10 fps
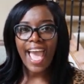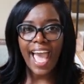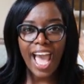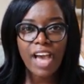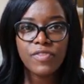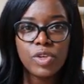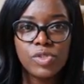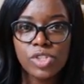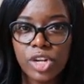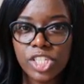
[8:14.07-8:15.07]
have you
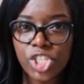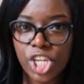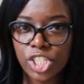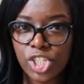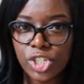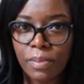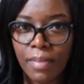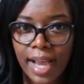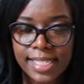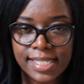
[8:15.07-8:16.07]
started changing your
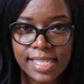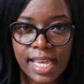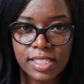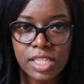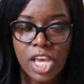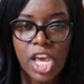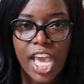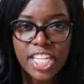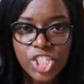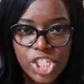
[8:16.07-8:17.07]
mindset
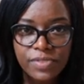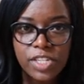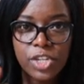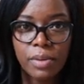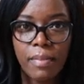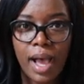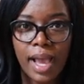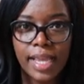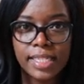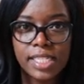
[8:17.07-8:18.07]
and shifting your
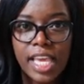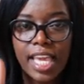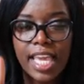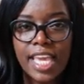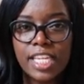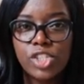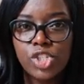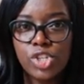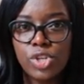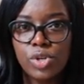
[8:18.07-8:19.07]
mind
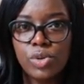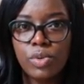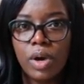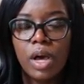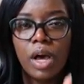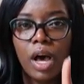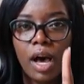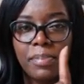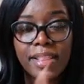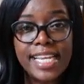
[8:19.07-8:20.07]
into
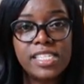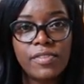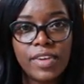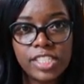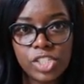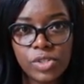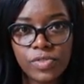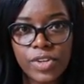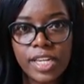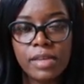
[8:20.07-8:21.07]
a place of financial
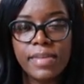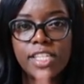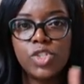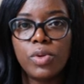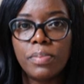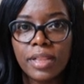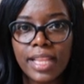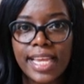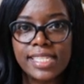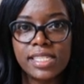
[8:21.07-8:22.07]
freedom into a
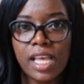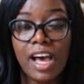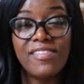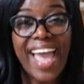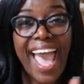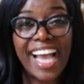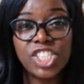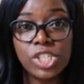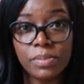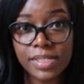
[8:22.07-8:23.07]
place of
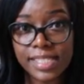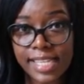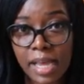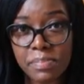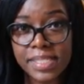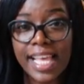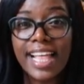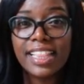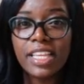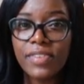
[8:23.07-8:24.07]
actionable steps,
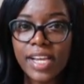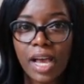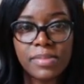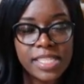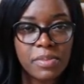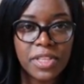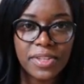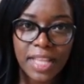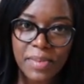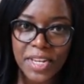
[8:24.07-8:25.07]
leave a comment down
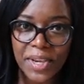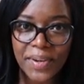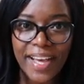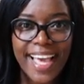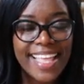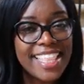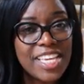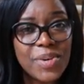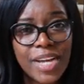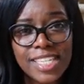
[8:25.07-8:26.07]
below and let me know.
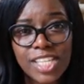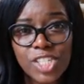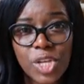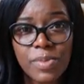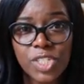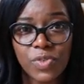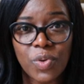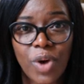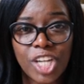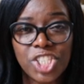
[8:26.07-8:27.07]
Thank you guys so much
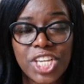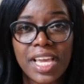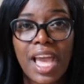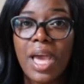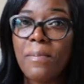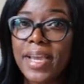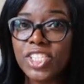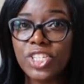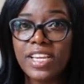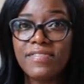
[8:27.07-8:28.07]
for watching. Make
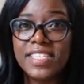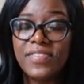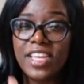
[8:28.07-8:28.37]
sure to give this